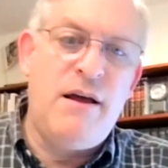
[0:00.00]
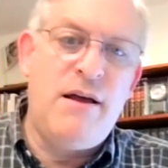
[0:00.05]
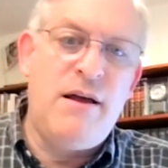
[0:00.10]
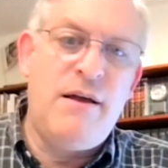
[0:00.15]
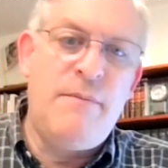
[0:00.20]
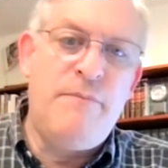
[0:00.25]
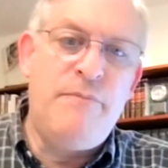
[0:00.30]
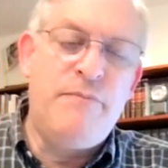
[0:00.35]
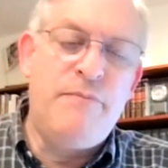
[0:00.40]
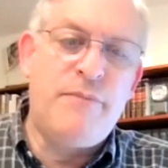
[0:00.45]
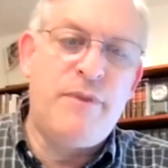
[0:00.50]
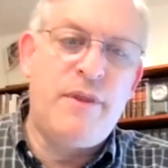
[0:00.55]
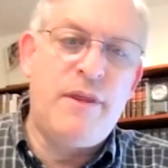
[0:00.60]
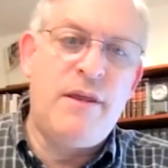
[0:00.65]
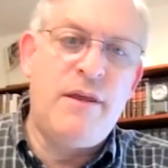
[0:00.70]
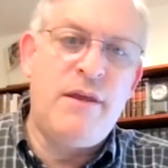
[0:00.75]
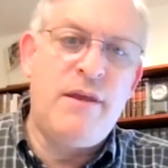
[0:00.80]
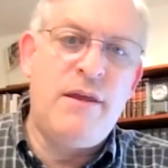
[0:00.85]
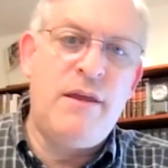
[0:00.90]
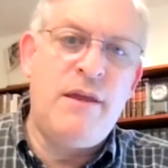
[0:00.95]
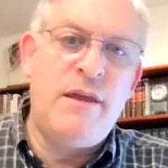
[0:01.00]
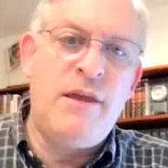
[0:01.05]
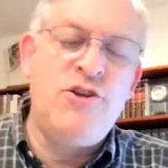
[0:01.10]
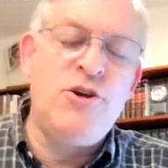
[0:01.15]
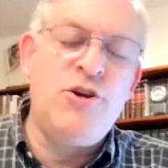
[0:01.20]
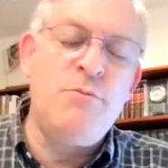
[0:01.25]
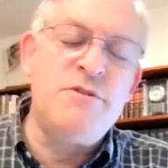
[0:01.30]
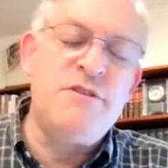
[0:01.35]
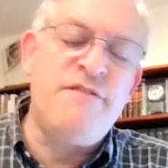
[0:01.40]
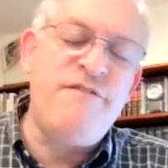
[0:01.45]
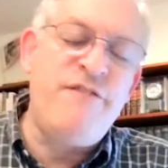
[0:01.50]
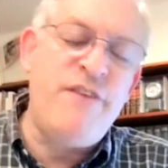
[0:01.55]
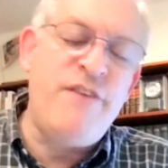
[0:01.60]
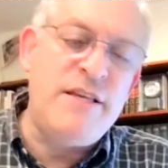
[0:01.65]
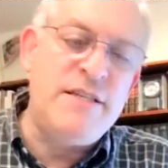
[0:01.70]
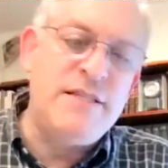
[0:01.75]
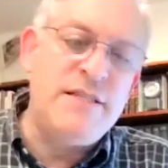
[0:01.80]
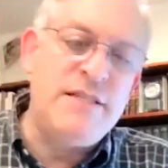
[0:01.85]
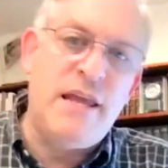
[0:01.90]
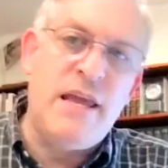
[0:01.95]
um, in terms of
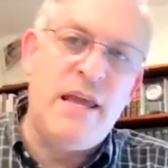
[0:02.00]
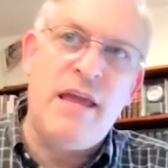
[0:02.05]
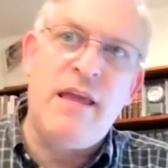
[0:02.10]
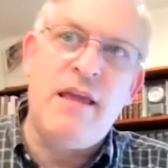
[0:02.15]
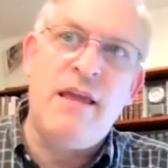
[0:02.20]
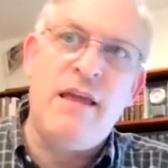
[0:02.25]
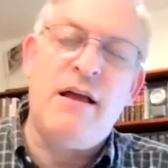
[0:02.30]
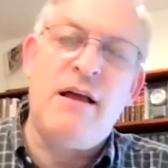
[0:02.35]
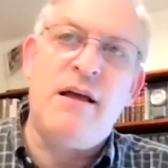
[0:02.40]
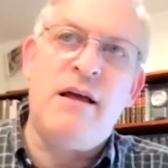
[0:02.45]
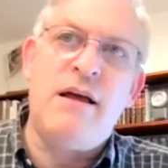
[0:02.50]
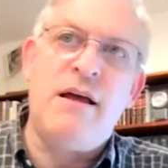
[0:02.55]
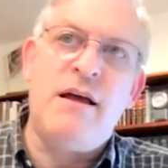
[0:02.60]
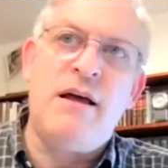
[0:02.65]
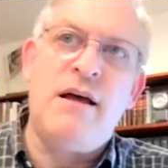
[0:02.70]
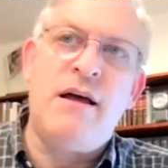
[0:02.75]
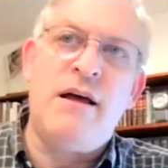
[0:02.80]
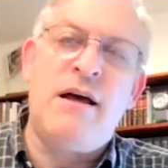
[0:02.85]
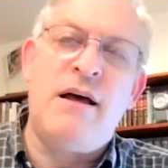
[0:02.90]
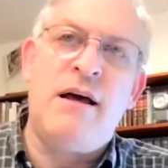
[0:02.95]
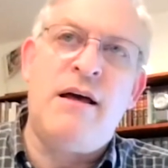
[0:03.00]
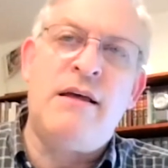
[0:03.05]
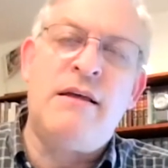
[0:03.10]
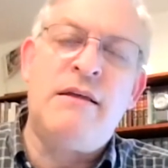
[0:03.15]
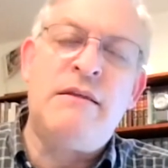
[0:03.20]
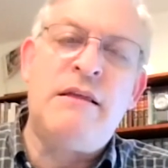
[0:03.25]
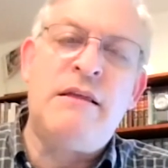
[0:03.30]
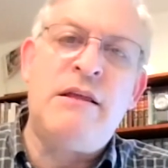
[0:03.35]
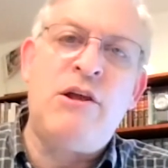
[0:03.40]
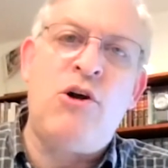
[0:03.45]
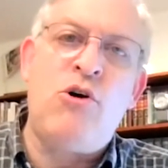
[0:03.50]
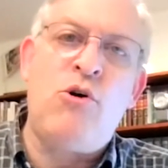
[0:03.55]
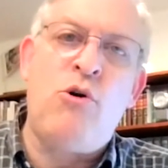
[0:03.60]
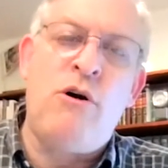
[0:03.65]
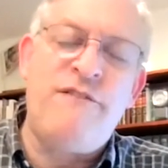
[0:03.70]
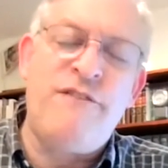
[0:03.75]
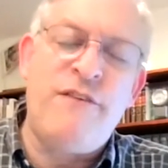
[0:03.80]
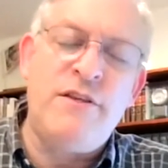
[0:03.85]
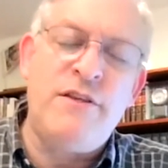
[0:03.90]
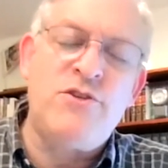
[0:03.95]
visiting, uh,
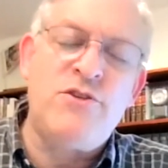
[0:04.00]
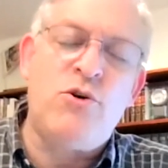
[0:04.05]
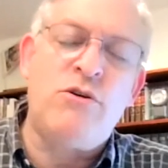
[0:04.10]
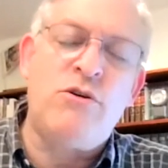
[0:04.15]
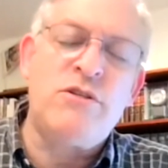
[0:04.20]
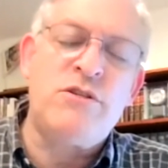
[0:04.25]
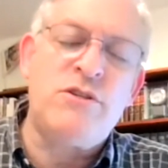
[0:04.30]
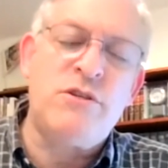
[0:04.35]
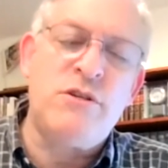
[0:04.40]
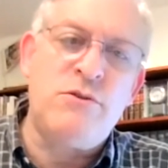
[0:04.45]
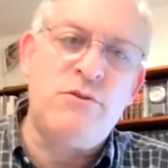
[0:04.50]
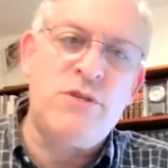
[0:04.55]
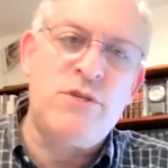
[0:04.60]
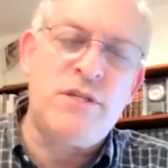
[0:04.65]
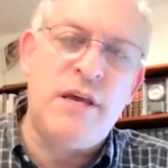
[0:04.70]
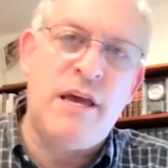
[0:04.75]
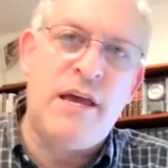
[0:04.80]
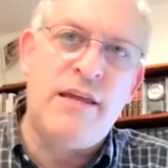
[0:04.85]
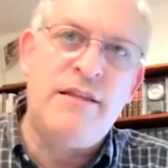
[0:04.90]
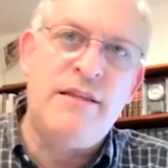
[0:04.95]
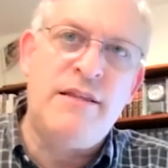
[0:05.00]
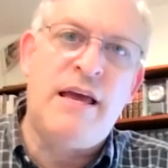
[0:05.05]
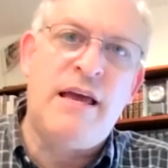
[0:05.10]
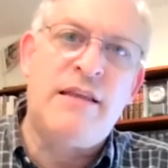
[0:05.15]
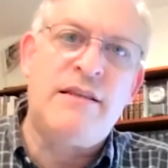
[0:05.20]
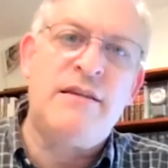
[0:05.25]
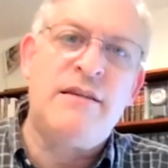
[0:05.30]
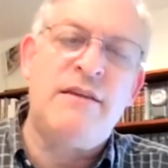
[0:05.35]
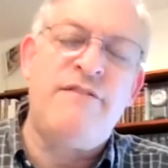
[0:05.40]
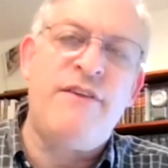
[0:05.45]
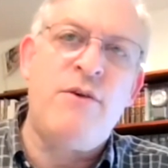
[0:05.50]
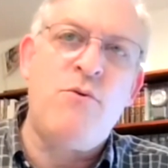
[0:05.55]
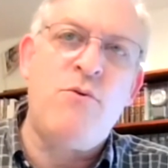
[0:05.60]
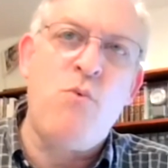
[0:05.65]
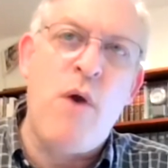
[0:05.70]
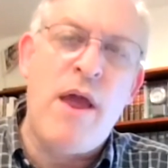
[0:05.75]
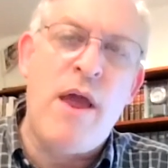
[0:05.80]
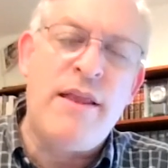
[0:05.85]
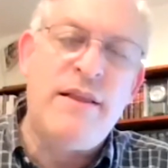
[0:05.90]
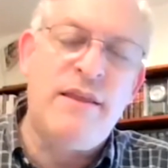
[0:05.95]
off, it's also said that if
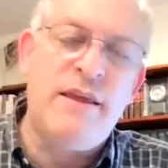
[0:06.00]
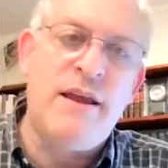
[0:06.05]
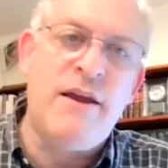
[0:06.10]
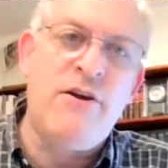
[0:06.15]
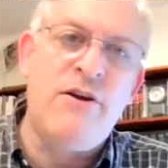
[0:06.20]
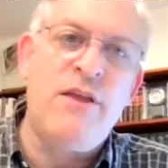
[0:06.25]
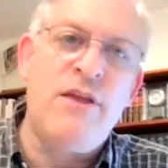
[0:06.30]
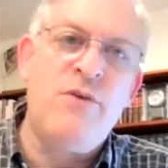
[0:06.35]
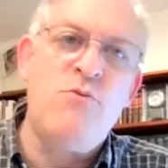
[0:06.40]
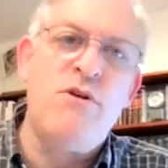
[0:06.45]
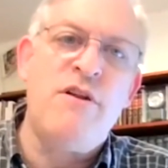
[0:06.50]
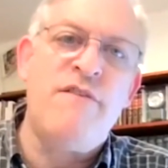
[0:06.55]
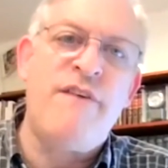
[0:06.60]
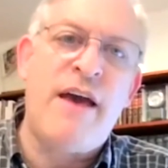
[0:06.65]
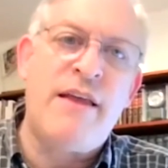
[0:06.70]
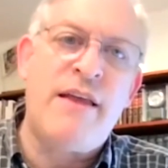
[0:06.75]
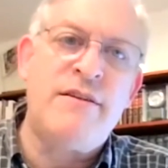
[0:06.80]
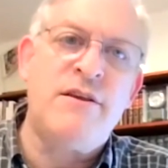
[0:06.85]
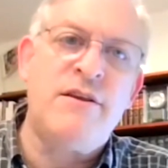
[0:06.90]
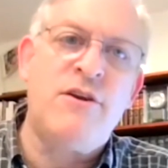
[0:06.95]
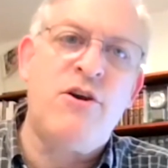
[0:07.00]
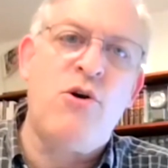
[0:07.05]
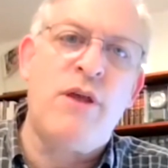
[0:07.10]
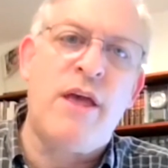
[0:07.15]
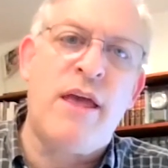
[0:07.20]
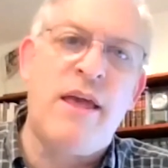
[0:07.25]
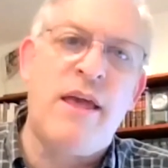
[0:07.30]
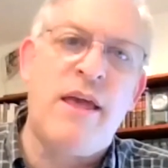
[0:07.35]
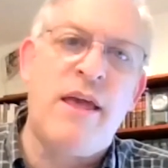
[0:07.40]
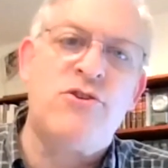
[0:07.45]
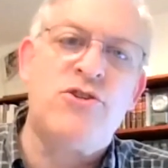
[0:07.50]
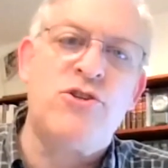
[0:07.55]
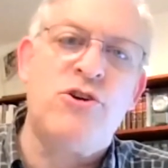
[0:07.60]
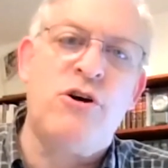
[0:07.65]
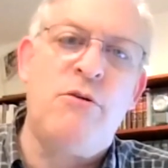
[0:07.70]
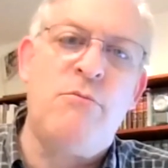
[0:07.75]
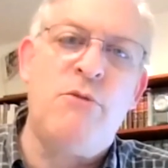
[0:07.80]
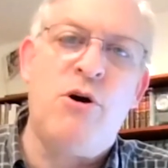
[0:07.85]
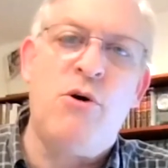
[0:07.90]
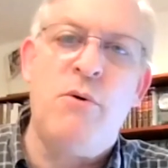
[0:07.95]
he went there, he would have had to go to Heichel
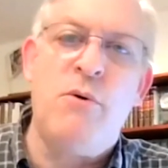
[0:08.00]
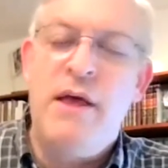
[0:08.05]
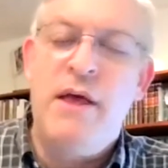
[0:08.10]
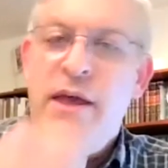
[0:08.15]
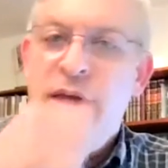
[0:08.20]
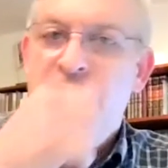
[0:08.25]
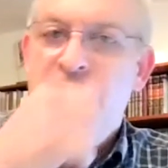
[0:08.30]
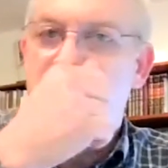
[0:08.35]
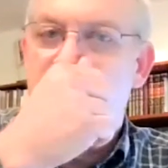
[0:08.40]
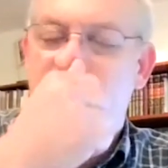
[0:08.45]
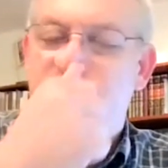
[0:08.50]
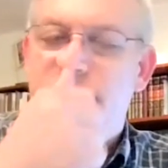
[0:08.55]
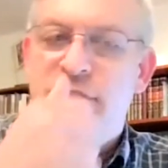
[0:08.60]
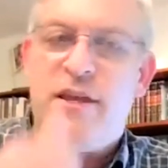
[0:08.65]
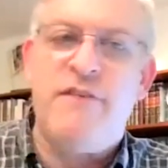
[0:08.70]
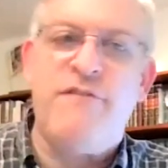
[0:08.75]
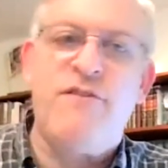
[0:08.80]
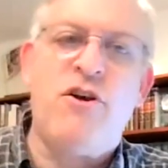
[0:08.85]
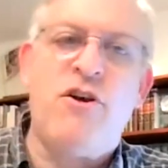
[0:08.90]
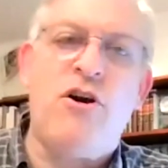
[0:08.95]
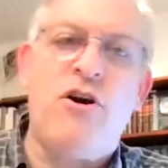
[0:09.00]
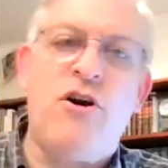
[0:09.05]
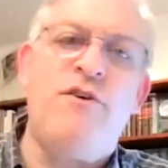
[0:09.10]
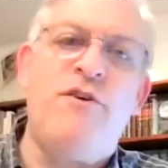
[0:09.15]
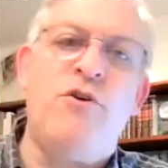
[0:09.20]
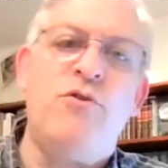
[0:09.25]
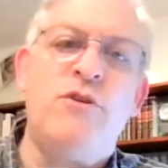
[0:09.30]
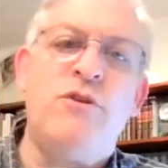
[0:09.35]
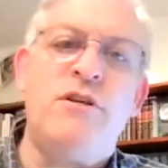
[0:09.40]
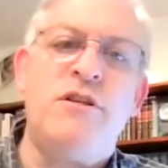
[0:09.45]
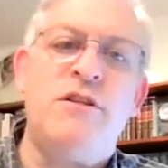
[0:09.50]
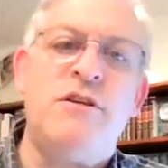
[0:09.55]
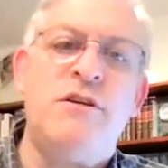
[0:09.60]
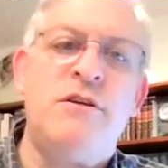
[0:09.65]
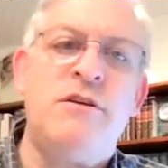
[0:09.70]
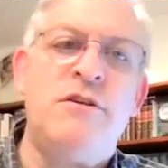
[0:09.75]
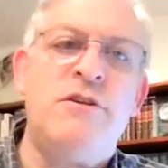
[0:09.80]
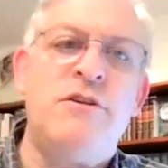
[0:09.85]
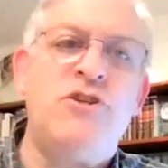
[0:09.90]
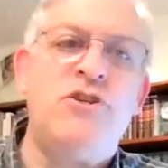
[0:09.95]
Shlomo. He'd have to give kavod to
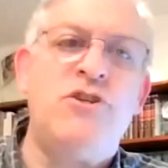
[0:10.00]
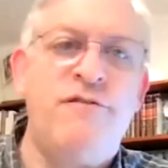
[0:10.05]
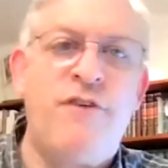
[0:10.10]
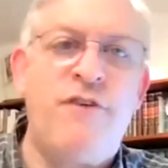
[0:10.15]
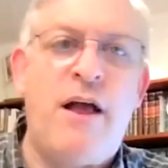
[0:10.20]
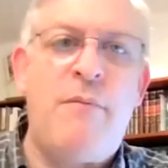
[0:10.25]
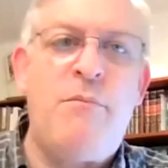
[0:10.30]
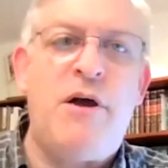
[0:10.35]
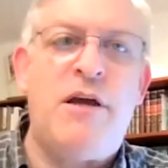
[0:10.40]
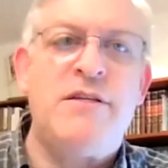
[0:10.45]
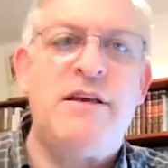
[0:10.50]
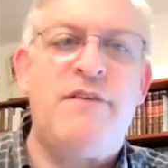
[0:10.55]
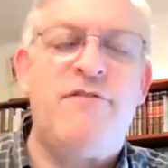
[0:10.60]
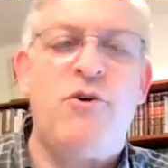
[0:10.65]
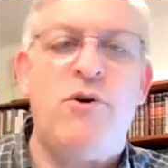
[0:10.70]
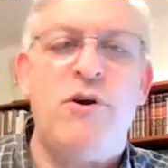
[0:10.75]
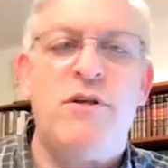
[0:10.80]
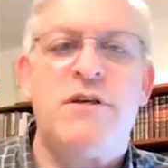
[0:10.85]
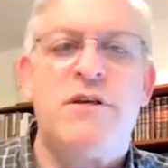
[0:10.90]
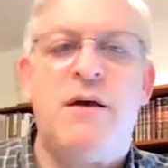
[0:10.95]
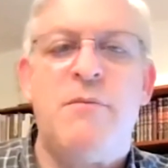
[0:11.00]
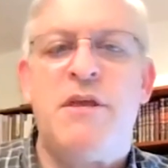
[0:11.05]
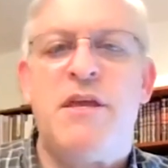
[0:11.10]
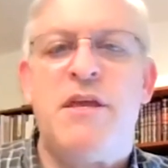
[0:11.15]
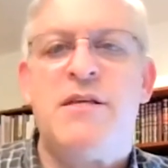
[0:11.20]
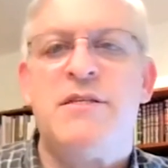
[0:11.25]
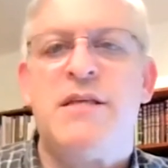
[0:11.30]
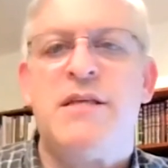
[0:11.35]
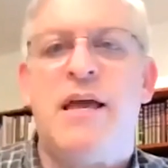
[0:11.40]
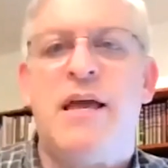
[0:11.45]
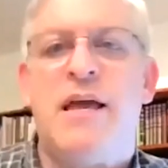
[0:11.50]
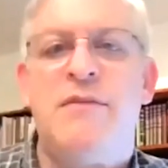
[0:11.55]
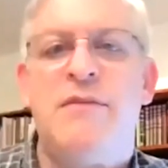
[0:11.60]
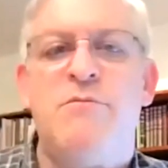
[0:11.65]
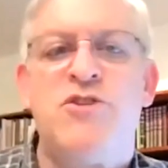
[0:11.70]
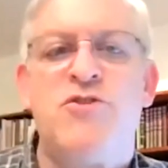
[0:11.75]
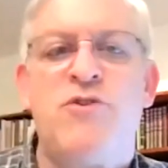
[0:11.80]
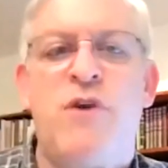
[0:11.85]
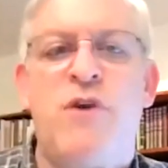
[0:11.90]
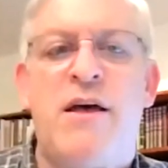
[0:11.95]
the chief rabbis. After all, he's coming as the head
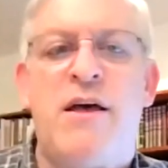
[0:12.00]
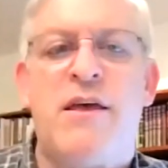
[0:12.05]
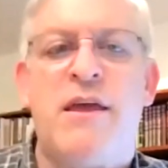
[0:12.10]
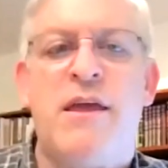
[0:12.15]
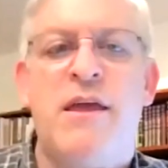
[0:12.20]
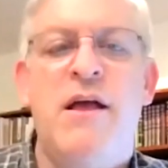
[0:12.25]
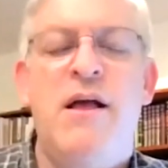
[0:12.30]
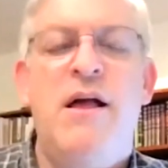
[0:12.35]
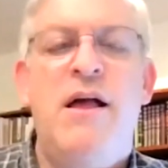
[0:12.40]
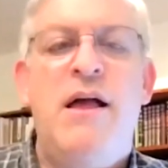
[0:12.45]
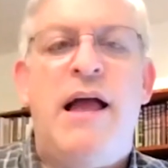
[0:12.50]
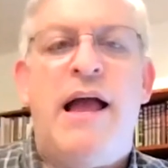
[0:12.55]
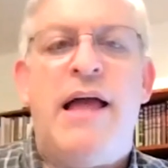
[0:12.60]
of the Mizrahi.